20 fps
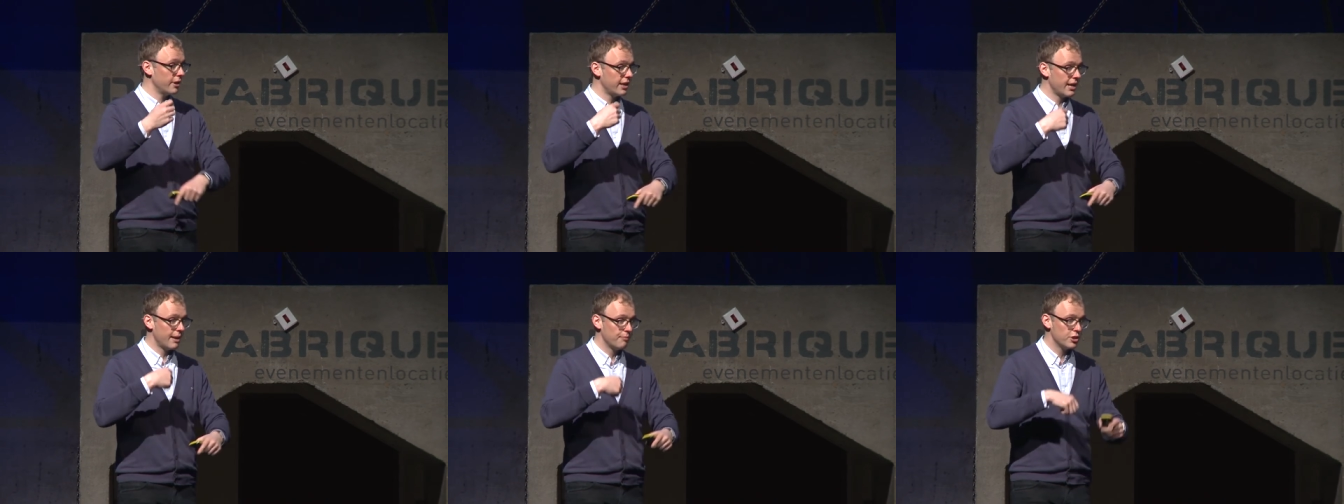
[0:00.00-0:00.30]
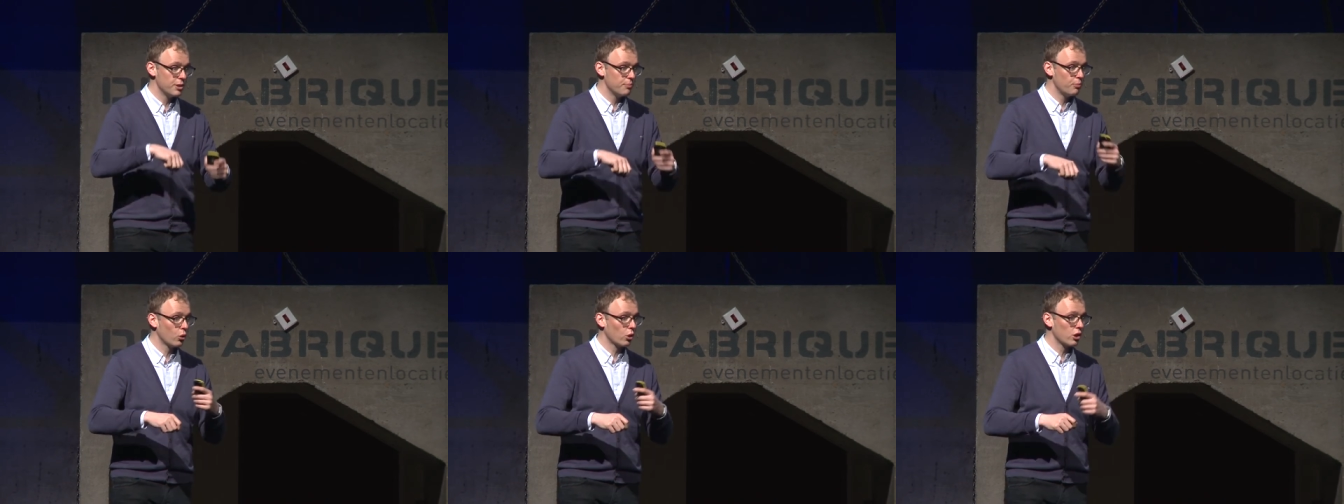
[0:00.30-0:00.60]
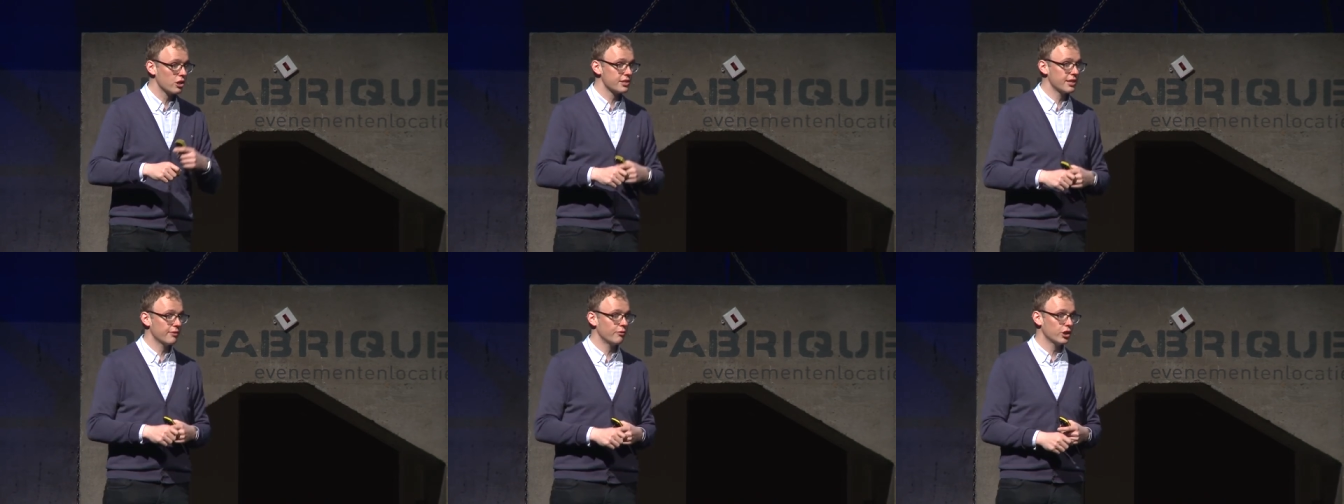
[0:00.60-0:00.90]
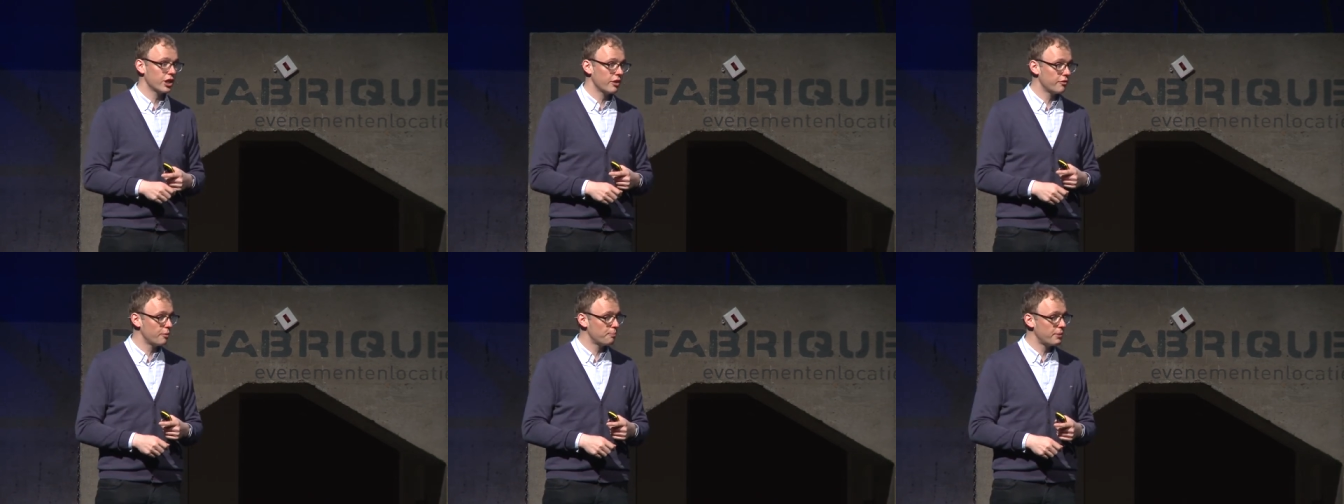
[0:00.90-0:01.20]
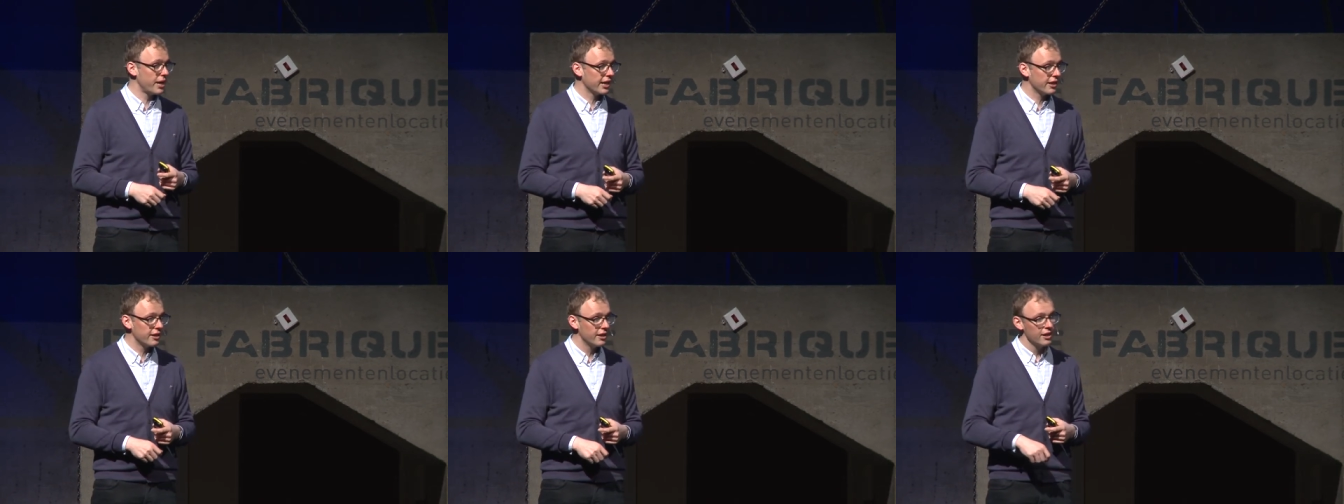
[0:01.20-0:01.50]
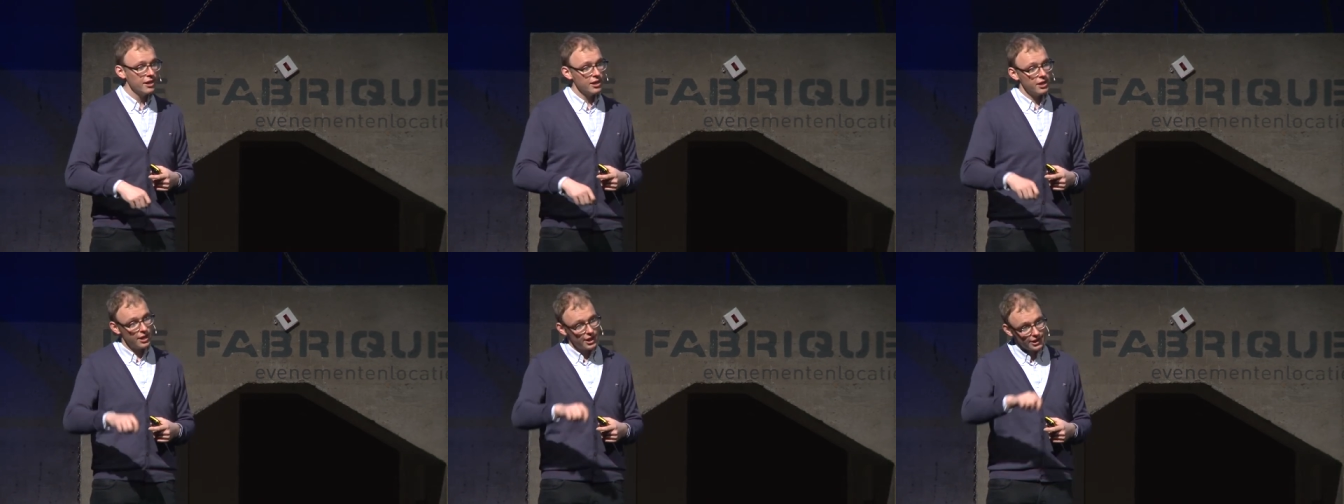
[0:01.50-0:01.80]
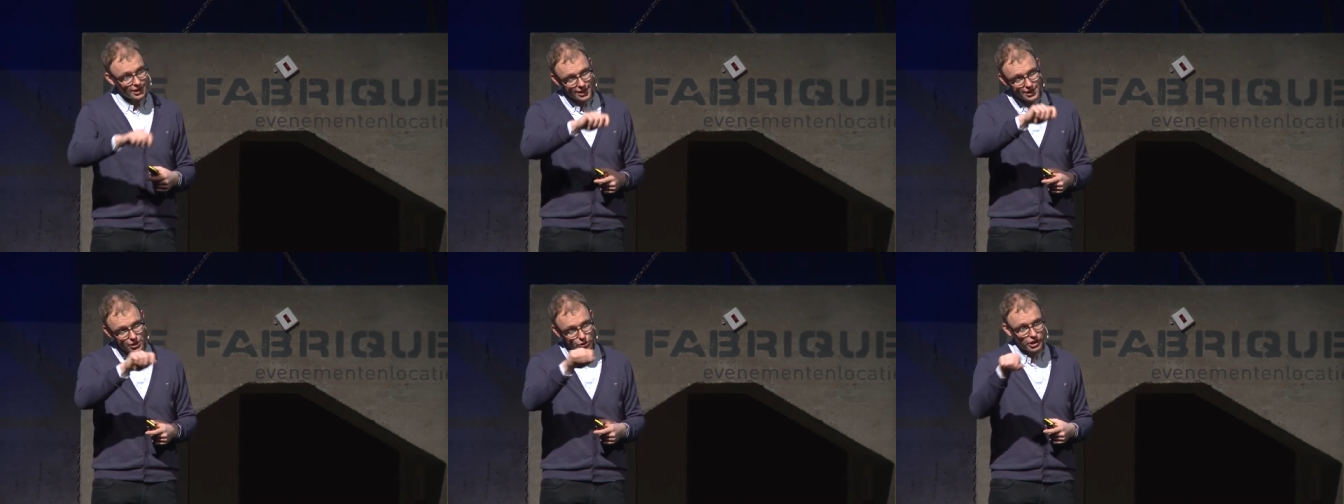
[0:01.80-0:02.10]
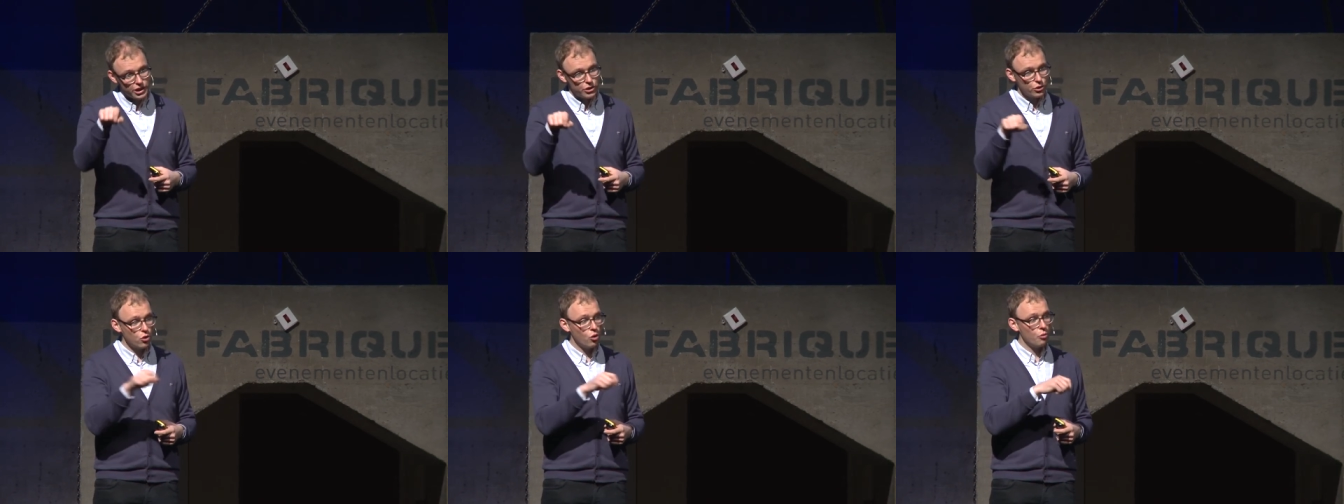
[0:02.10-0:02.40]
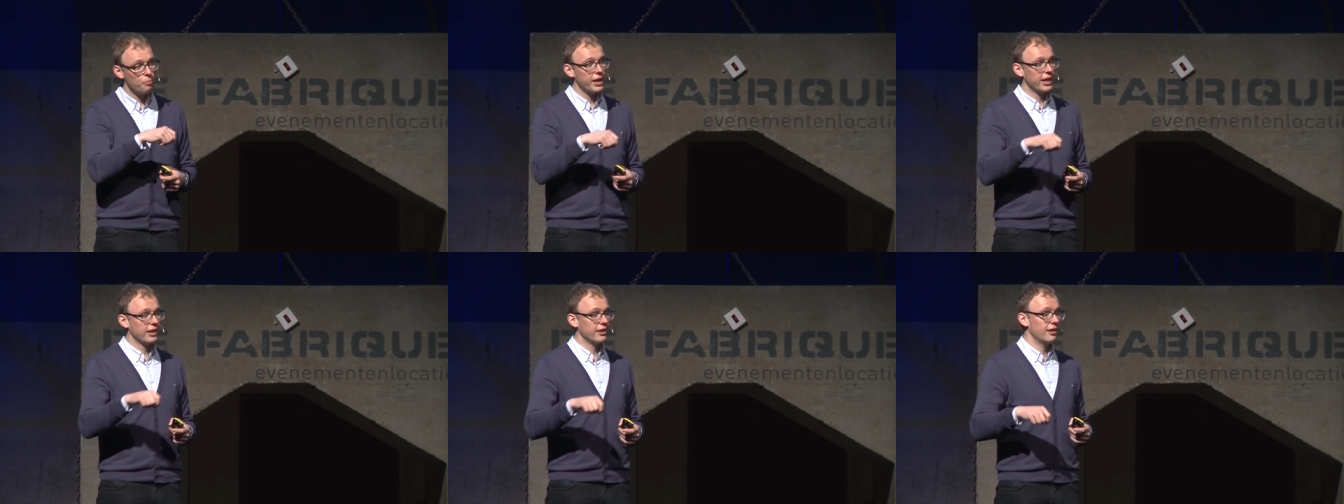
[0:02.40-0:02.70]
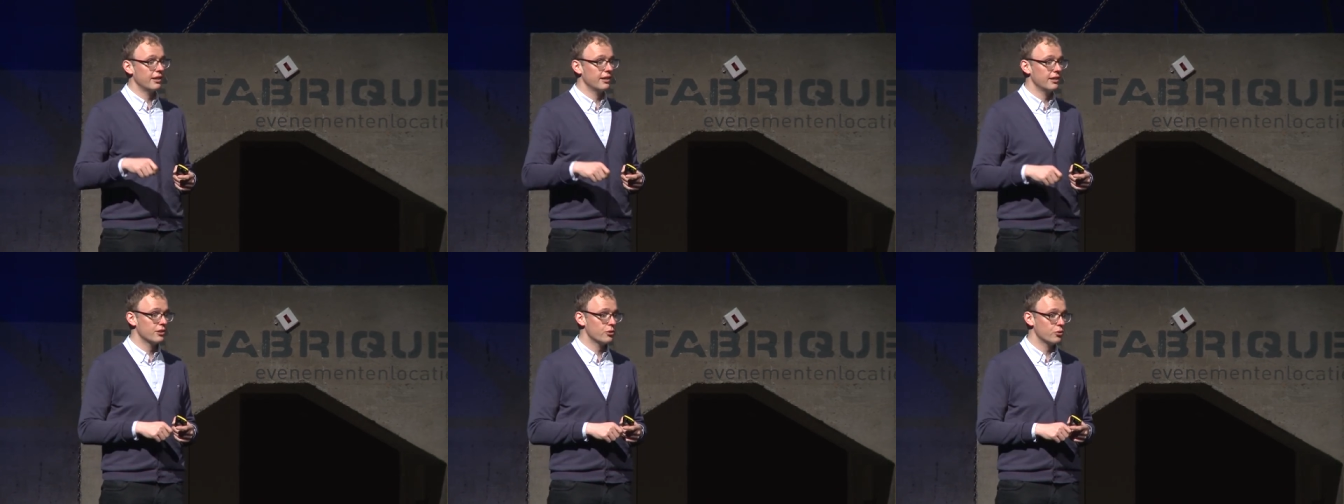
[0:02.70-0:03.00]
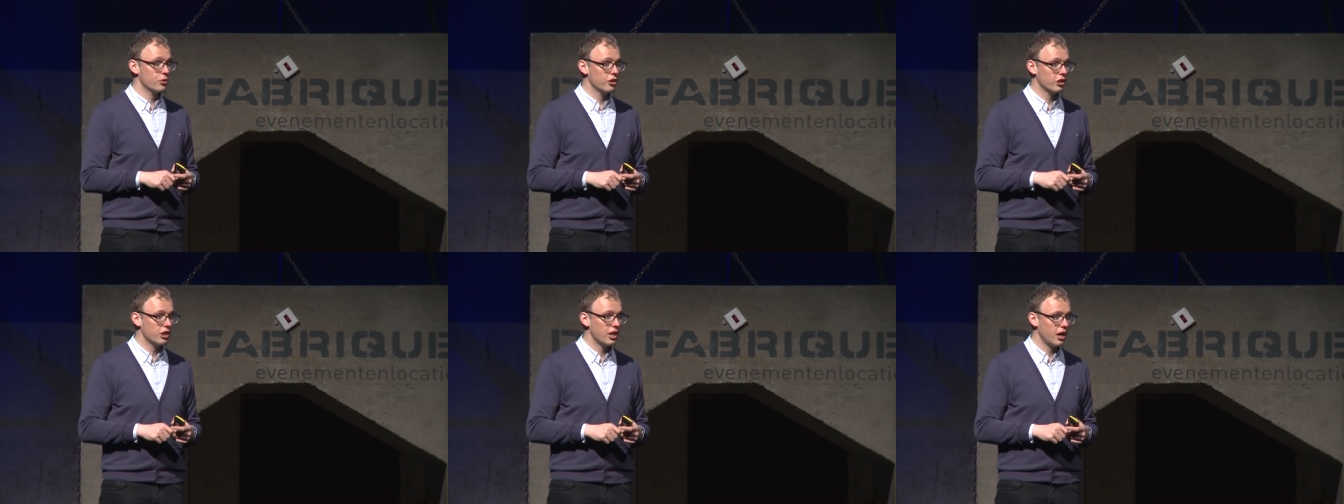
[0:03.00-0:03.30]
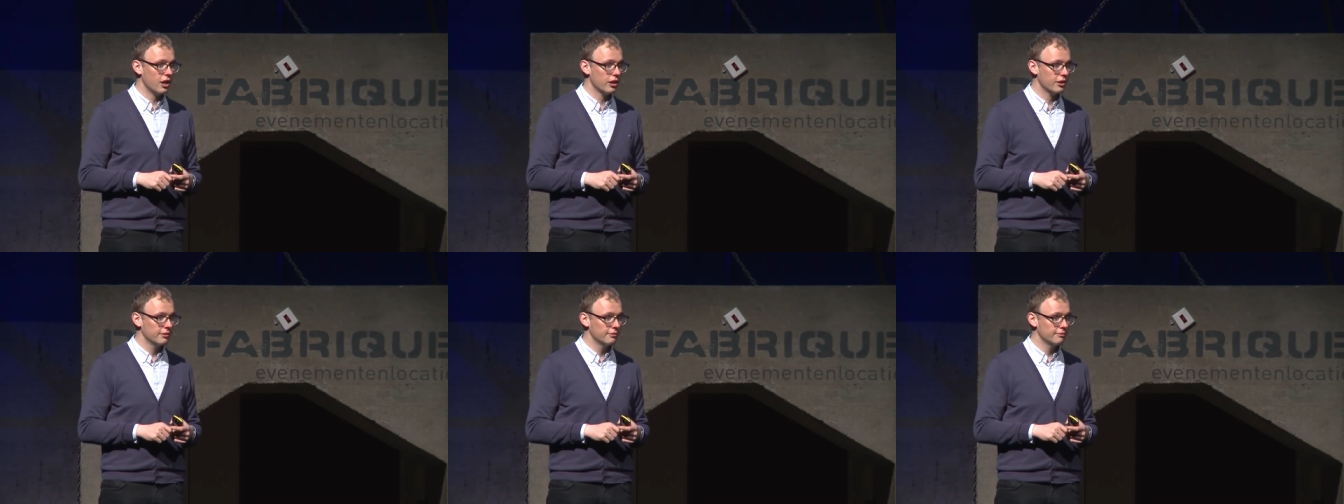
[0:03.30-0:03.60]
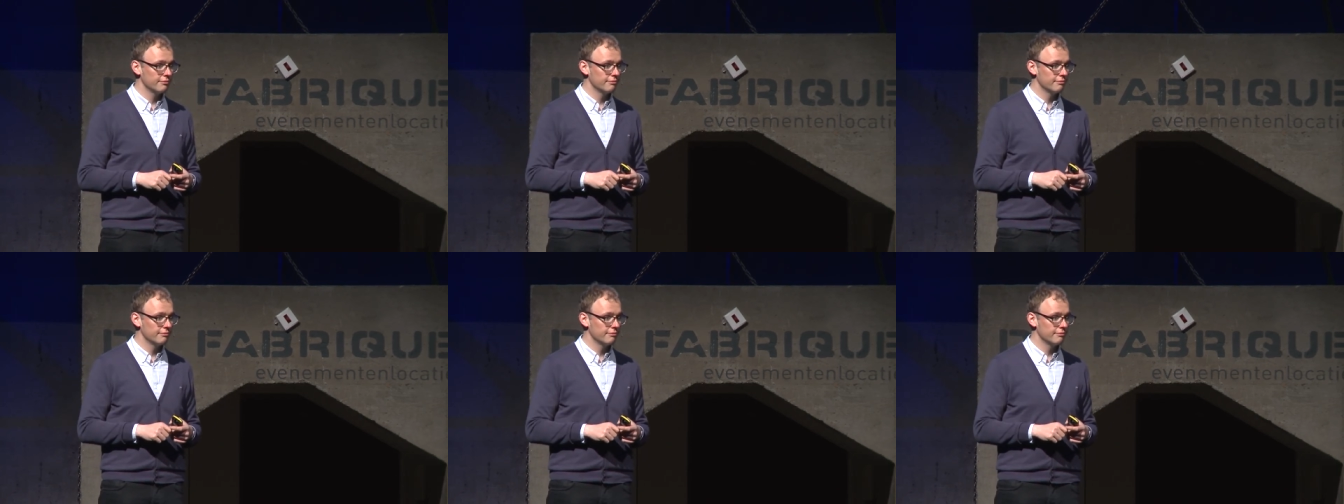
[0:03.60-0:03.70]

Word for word: empty bottles and whatever back, and then you need to go back uh, to your car.